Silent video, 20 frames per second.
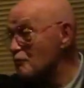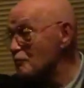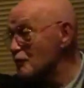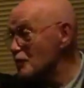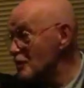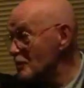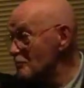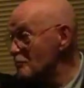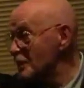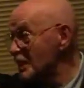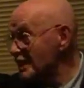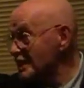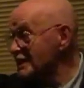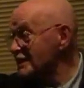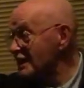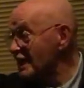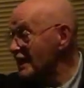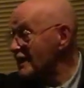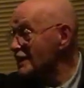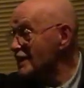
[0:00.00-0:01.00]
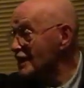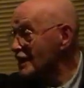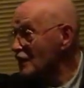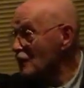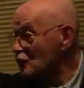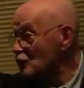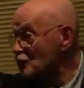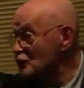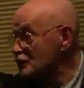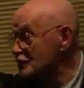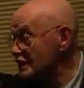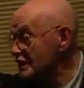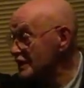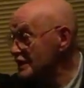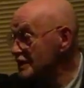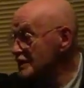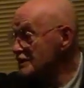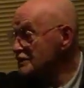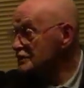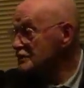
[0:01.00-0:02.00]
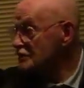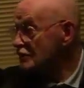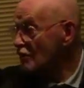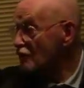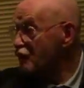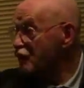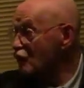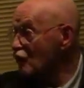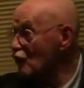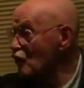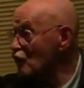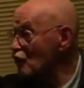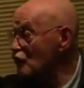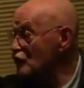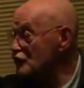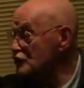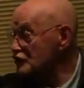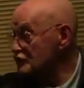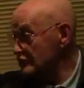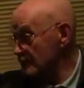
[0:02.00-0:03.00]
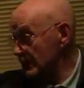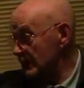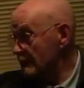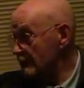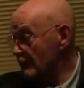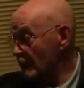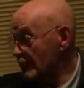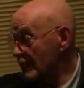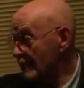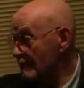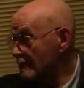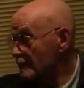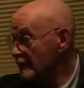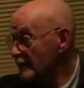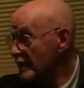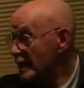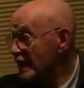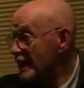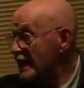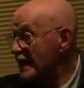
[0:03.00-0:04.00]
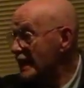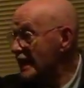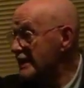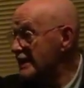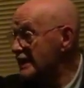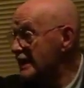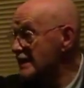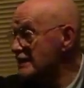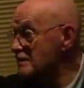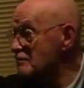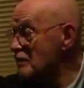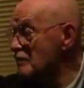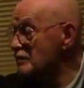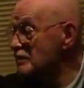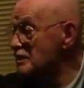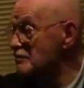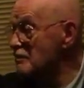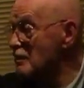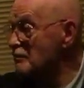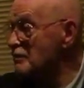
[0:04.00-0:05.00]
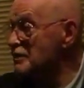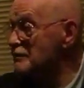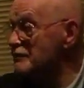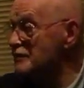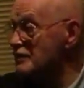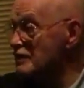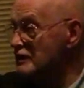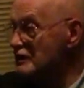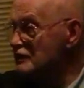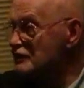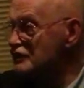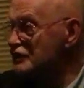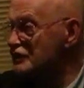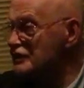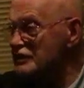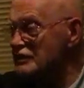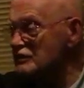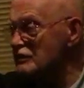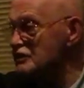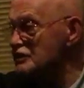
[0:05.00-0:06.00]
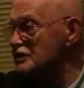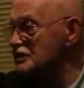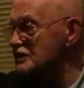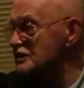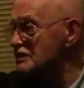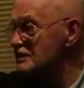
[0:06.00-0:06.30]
Burt Bacharach was rehearsing a full orchestra, and he had, do you remember the Burnings Girls?